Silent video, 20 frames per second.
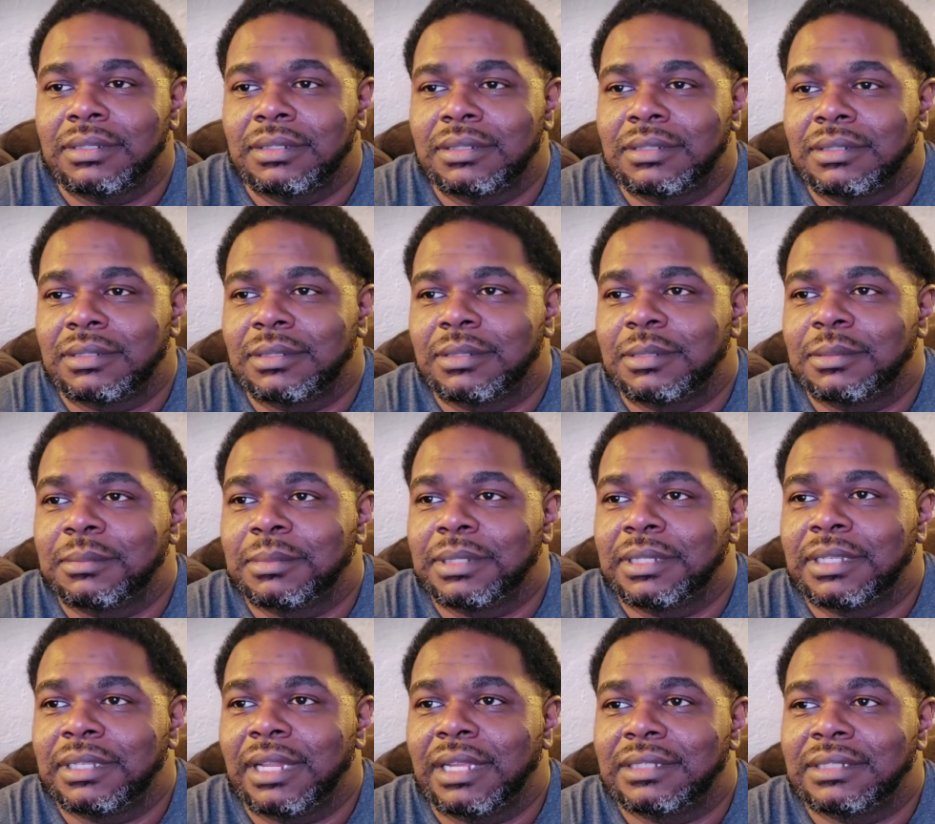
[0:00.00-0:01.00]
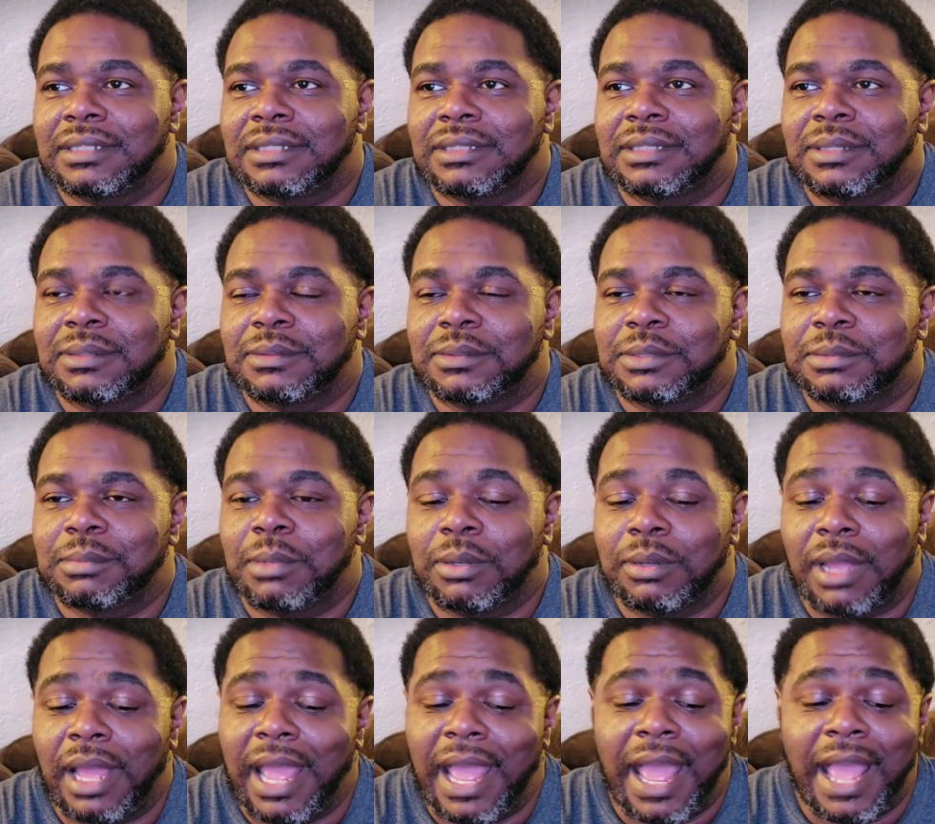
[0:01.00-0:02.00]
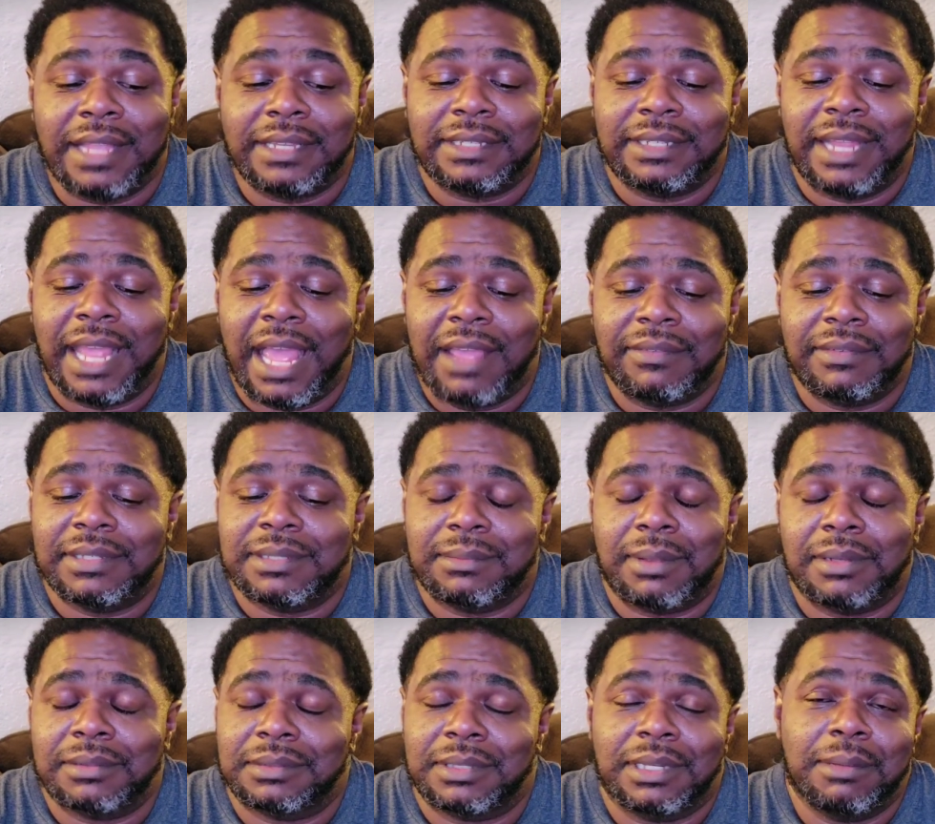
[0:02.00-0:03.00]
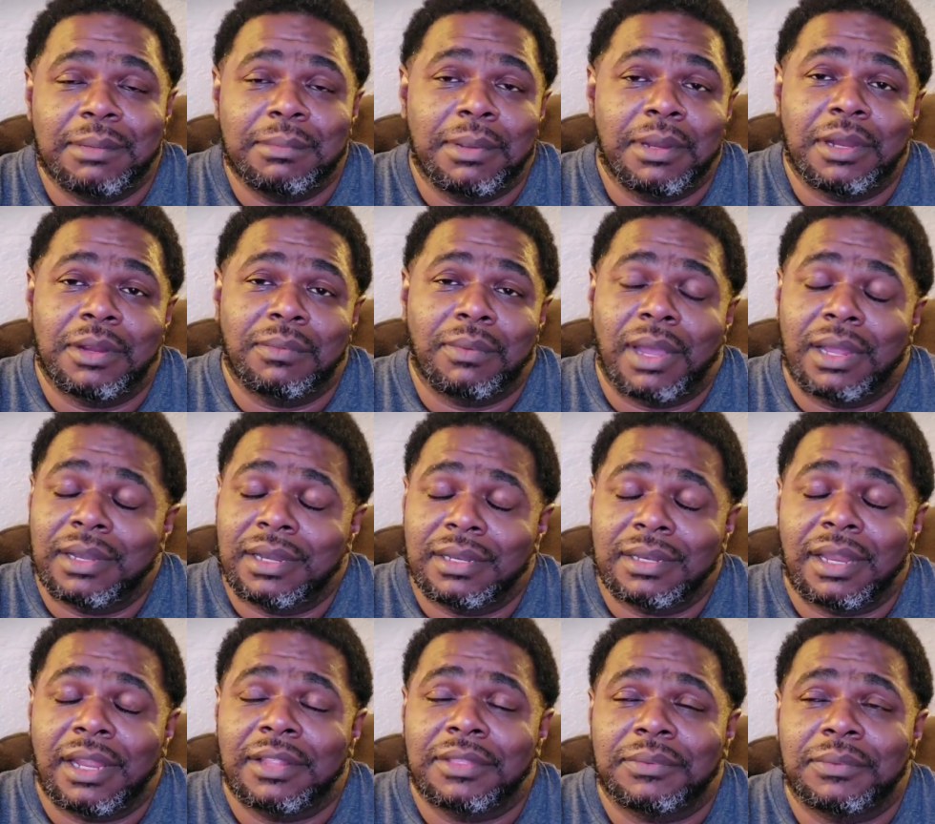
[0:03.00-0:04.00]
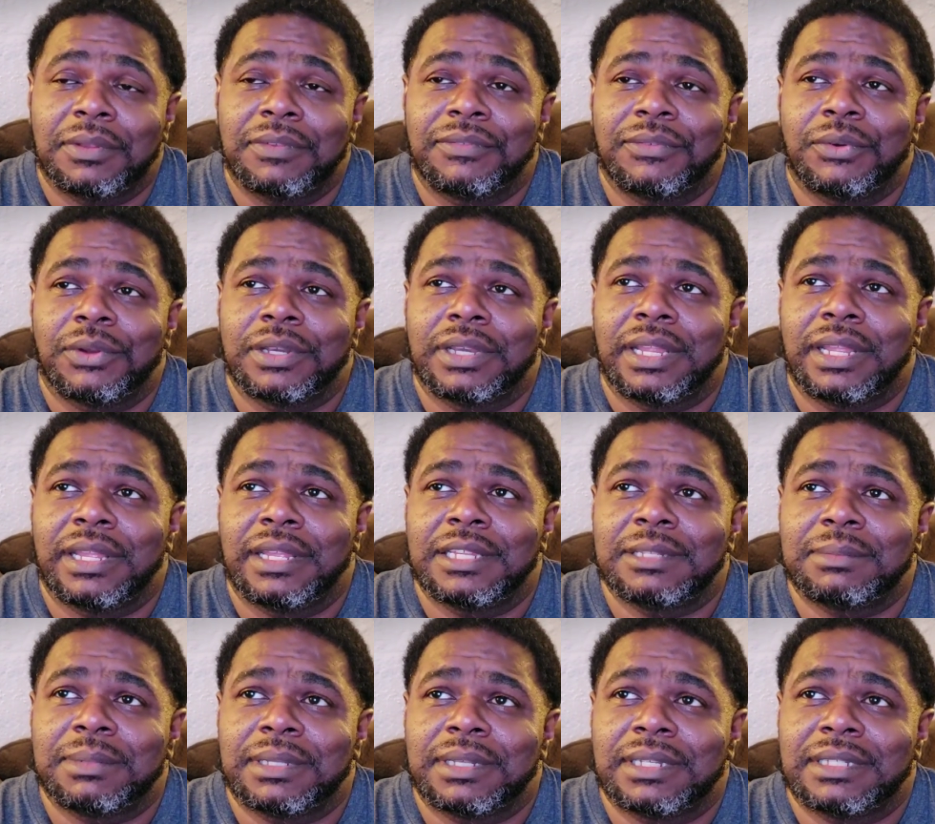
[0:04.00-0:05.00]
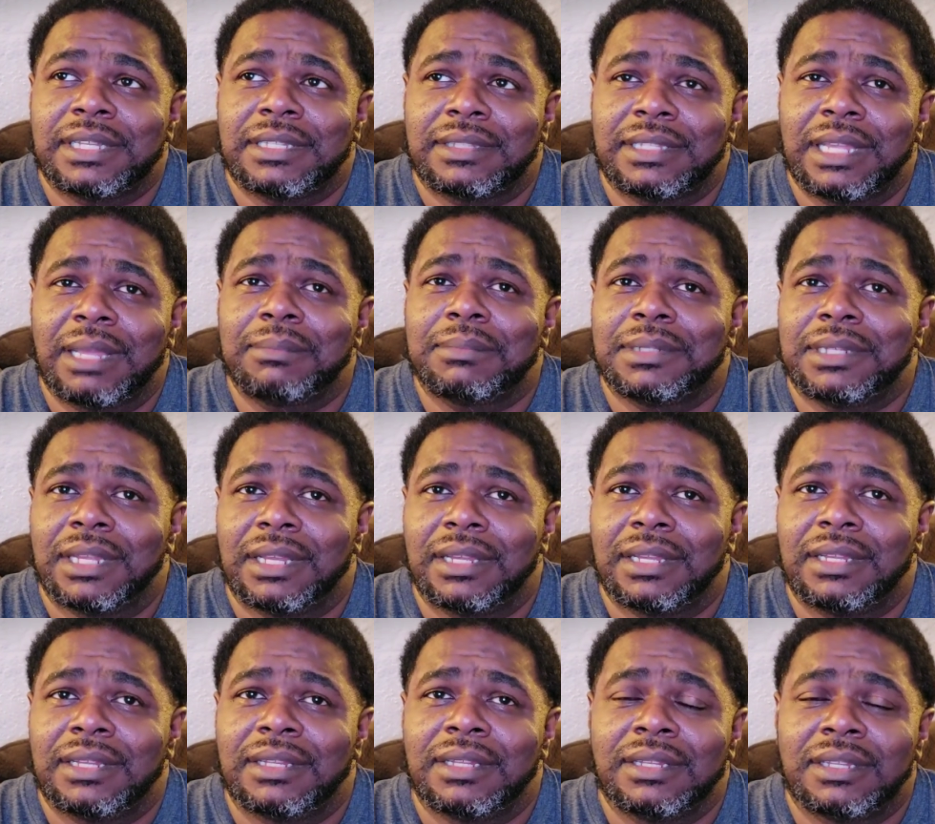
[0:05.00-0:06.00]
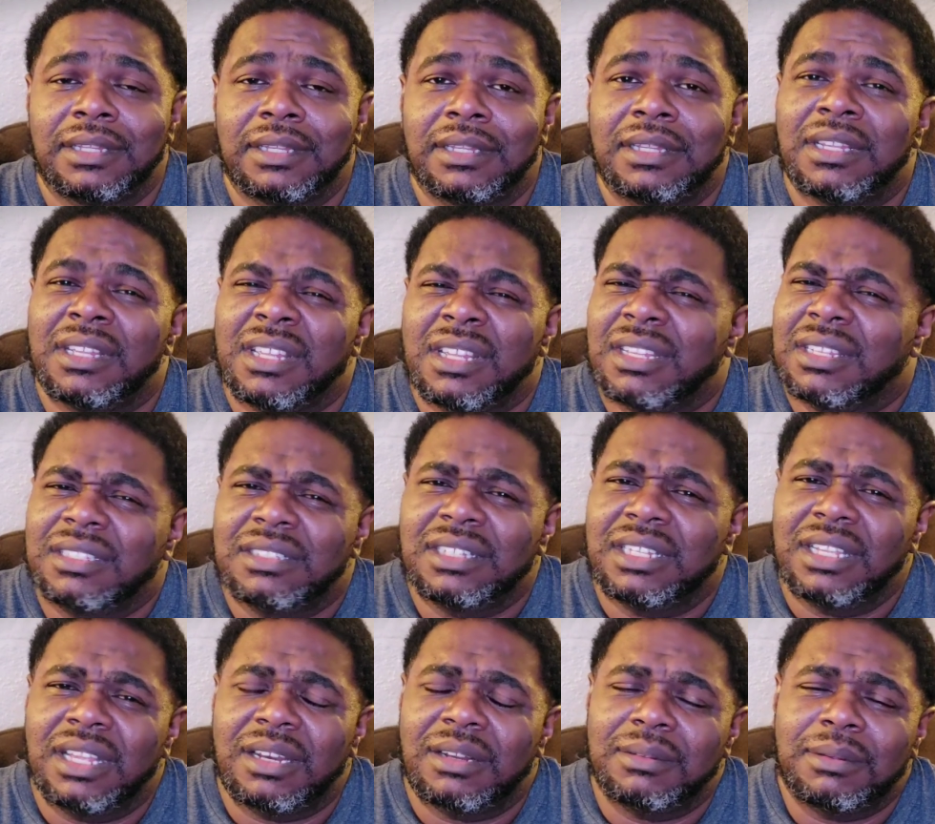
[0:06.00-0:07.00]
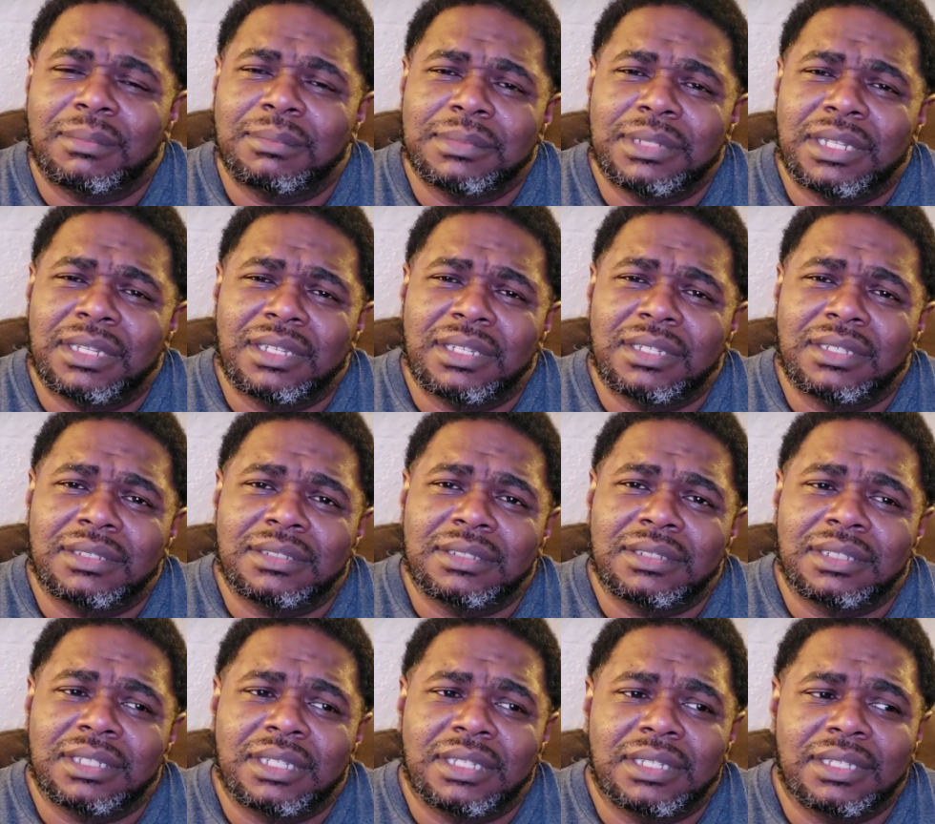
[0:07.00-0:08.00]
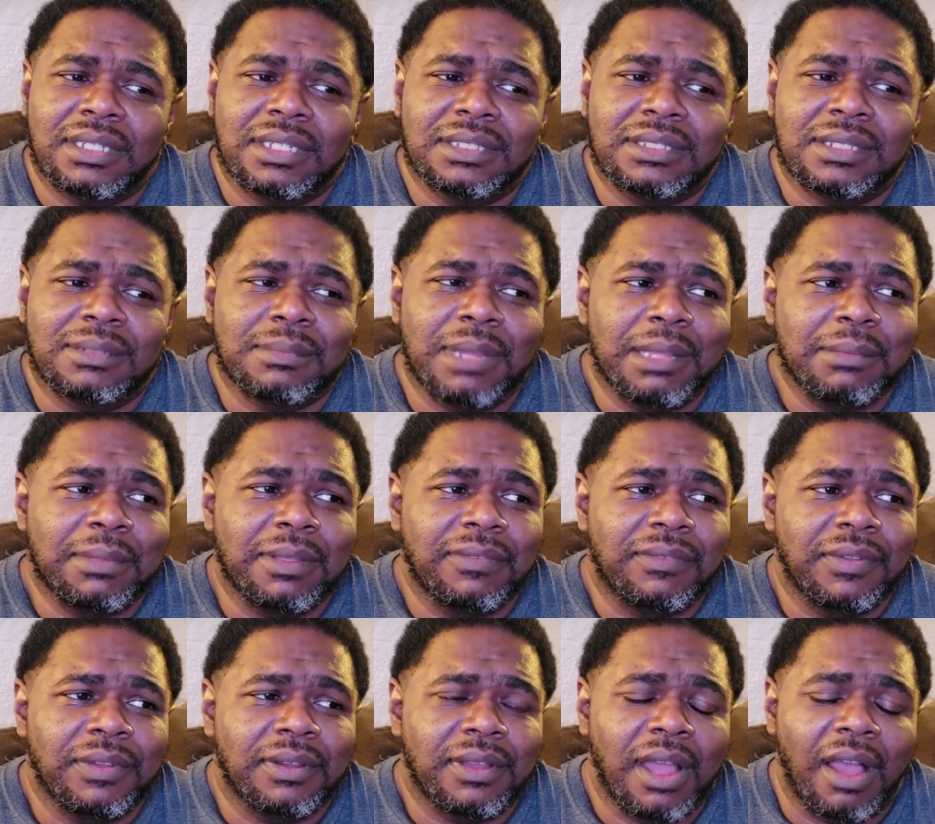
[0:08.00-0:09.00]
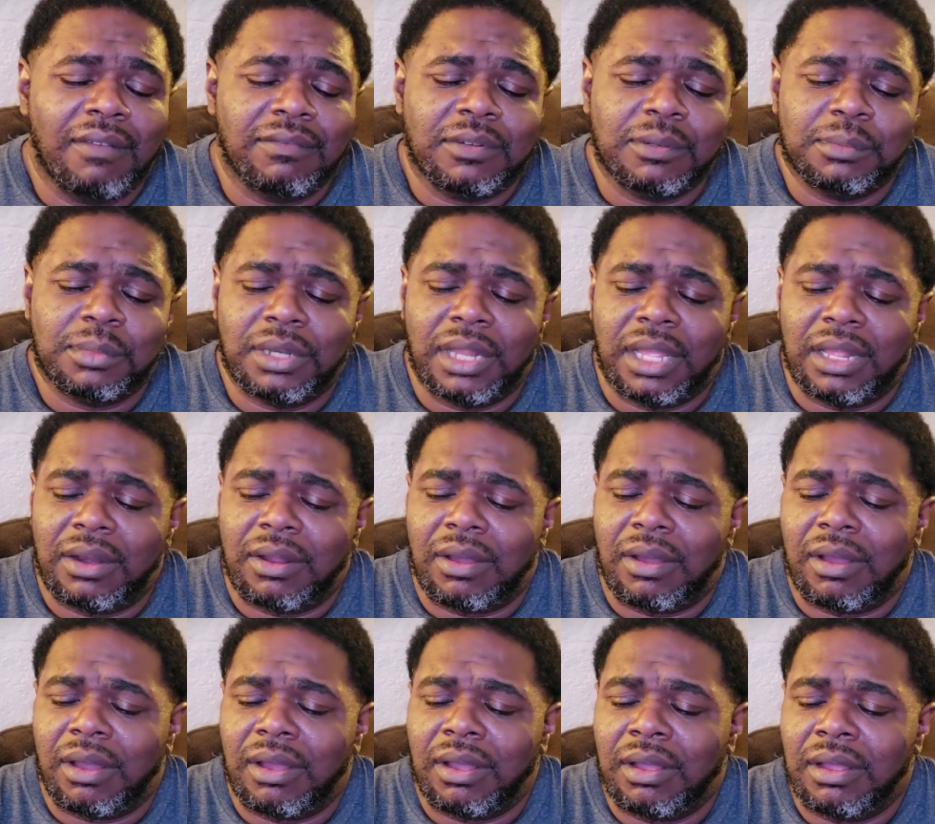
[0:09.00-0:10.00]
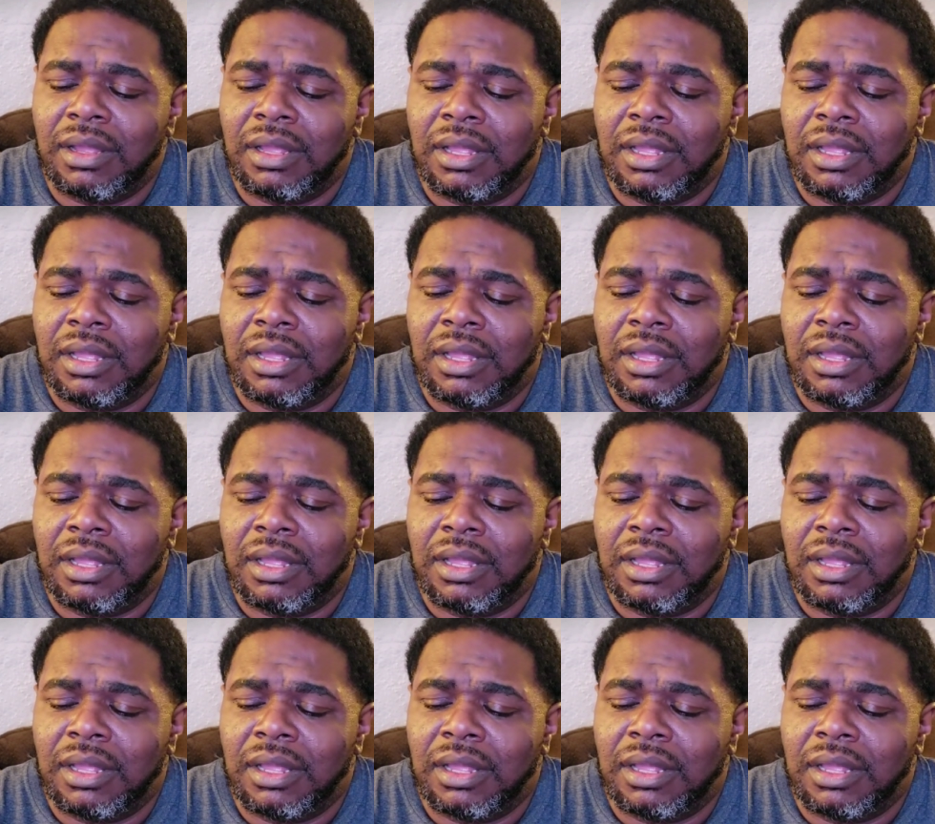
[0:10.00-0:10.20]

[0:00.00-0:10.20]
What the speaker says: You know what I mean? I just don't smoke. I actually haven't smoked any marijuana in like 3-4 days because I think I'm done. Yeah, I'm done. And it doesn't make me feel comfortable at all.